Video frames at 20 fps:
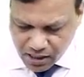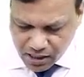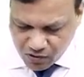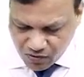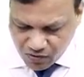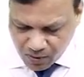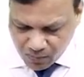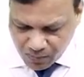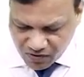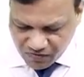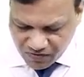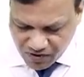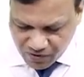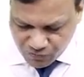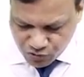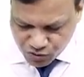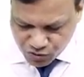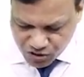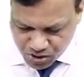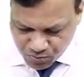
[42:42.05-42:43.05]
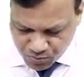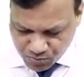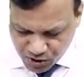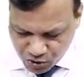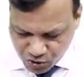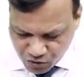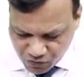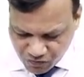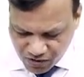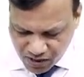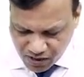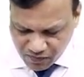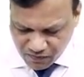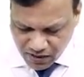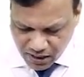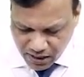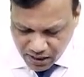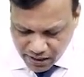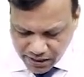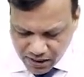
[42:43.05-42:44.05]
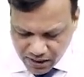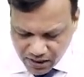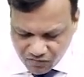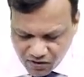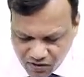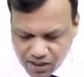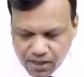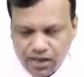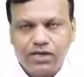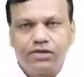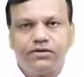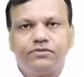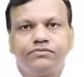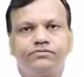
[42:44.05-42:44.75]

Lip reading: 12.5 to 6.25, again 1 hour.